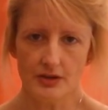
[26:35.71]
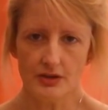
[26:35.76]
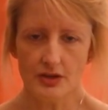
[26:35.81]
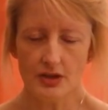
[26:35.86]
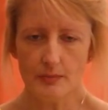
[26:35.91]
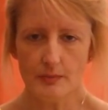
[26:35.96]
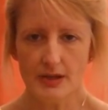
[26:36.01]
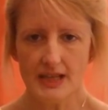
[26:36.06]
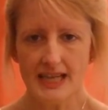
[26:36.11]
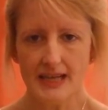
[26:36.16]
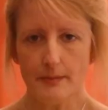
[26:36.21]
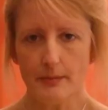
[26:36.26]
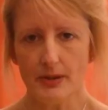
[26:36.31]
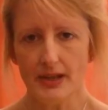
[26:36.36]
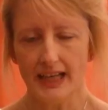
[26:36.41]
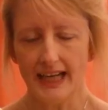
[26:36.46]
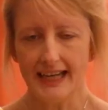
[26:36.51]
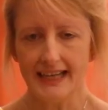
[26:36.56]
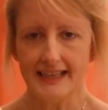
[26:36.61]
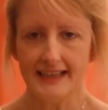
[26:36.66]
So just
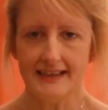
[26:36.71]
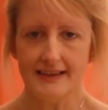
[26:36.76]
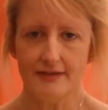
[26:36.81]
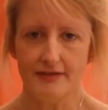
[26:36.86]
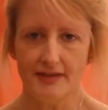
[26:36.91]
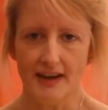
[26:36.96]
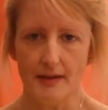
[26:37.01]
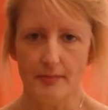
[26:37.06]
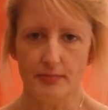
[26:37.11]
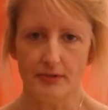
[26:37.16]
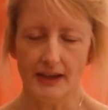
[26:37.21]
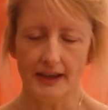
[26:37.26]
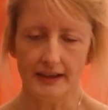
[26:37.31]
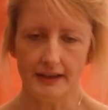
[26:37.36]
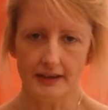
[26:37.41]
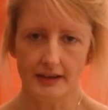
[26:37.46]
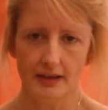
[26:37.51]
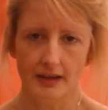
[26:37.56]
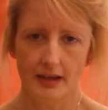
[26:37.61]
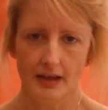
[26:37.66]
manipulated the
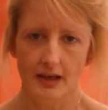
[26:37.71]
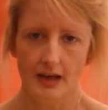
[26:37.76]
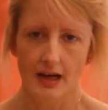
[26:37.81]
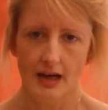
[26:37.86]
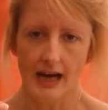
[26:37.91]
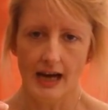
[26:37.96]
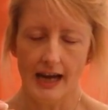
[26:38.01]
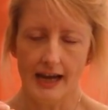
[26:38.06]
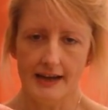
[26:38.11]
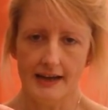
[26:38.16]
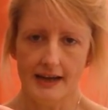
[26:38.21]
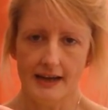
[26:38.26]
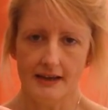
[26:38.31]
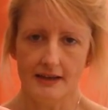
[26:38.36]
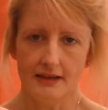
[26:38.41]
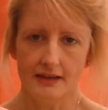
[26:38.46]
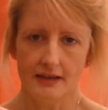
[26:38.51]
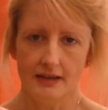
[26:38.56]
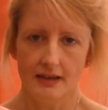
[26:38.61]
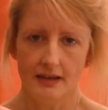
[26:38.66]
fabric and
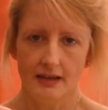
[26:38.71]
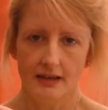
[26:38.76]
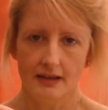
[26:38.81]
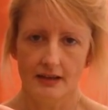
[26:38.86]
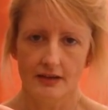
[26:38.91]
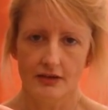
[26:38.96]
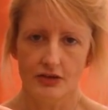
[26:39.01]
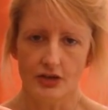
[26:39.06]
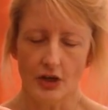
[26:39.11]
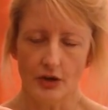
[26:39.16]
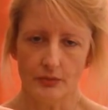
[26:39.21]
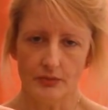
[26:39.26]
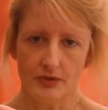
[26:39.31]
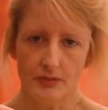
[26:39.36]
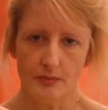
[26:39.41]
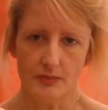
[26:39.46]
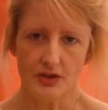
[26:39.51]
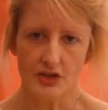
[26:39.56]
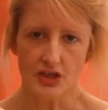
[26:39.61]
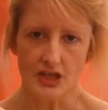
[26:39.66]
then told
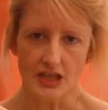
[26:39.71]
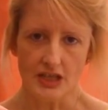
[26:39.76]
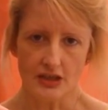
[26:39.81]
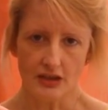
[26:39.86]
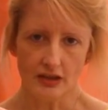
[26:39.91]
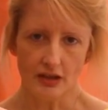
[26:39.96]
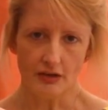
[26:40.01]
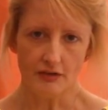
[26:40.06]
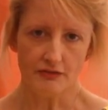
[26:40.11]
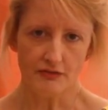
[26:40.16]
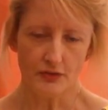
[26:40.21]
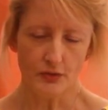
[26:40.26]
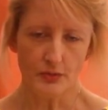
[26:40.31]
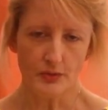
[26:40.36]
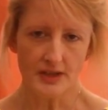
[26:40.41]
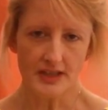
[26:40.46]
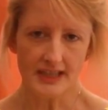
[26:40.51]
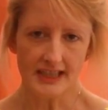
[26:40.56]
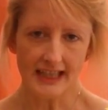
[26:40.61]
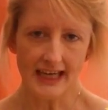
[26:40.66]
the machine to go
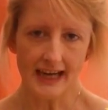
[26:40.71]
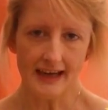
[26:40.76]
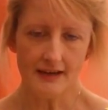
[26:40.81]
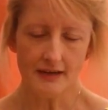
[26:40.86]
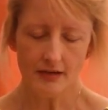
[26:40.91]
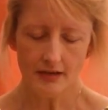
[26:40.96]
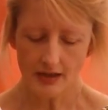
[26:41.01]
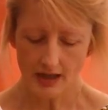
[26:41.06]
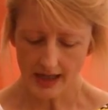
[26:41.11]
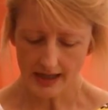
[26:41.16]
forwards again.